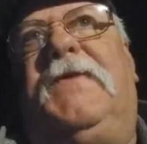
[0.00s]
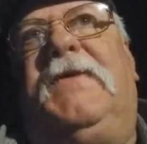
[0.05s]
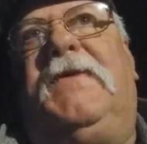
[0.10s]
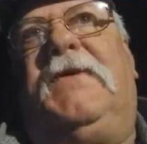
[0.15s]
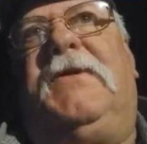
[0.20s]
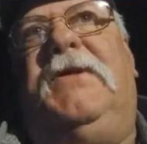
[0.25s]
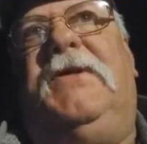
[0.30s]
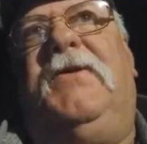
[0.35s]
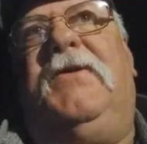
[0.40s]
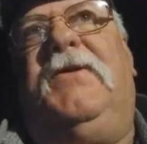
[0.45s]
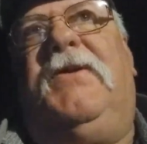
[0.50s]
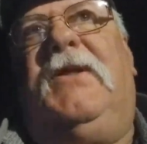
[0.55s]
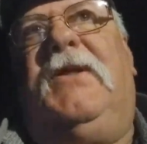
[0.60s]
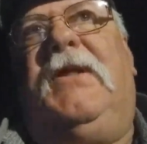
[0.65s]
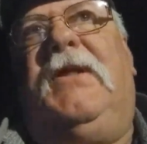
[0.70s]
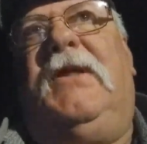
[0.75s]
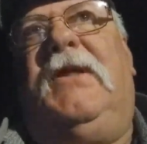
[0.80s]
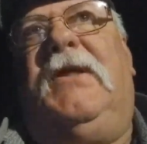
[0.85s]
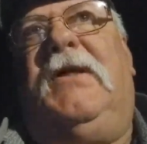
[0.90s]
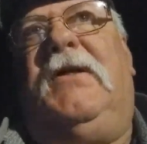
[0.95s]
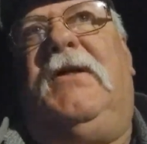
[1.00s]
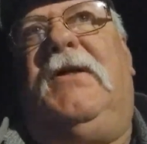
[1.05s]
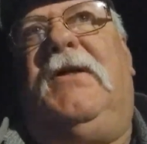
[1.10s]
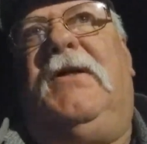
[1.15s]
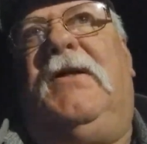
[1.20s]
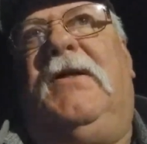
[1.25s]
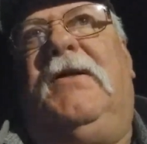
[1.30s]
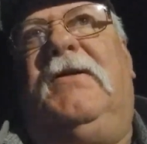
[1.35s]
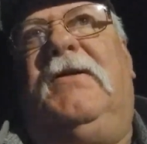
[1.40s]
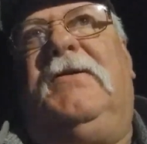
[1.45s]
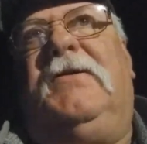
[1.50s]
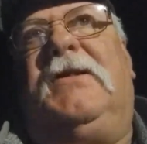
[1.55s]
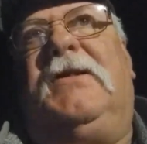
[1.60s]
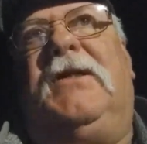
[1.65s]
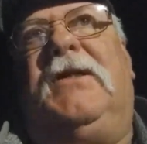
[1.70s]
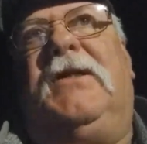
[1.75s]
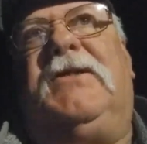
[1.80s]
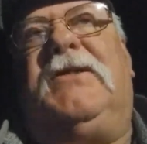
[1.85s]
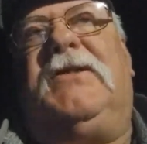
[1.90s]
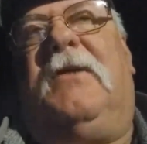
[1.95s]
to the
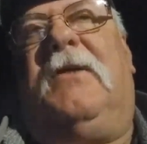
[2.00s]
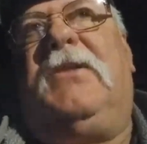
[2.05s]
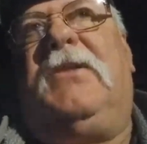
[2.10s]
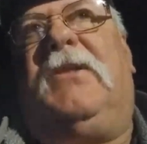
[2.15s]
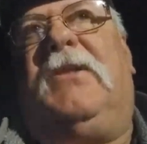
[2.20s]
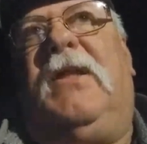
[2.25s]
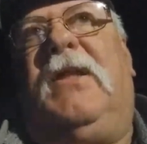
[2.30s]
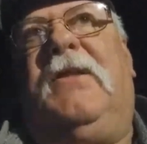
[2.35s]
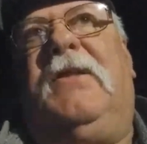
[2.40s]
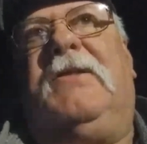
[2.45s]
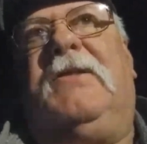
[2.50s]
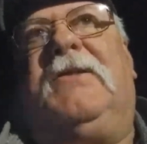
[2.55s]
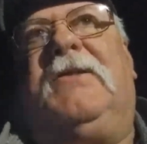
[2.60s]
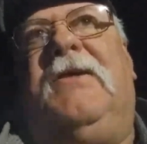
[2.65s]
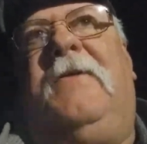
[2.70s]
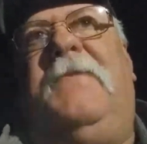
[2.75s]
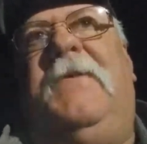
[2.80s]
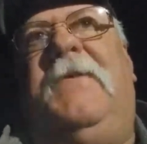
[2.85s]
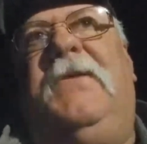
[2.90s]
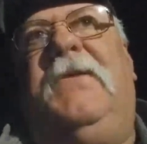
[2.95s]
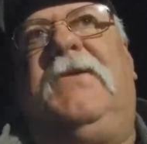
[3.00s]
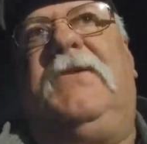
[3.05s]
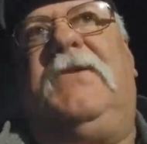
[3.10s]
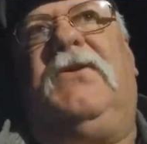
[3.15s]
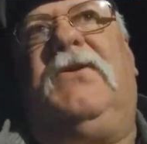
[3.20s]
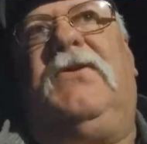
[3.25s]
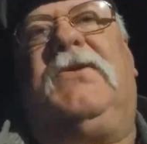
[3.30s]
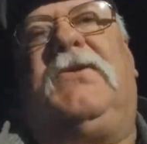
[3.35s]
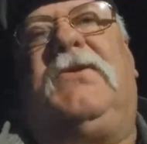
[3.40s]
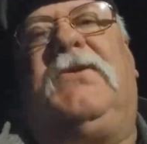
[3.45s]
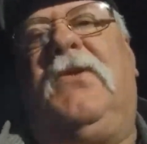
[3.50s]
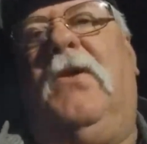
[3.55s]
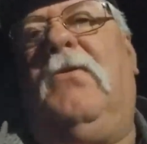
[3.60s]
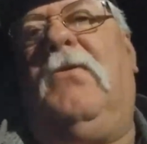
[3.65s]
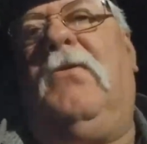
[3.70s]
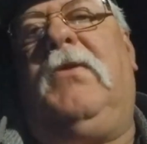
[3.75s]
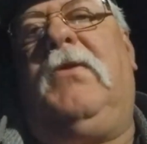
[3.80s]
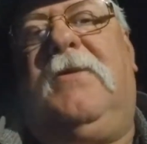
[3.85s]
gun shops. A lot of this stuff is stolen.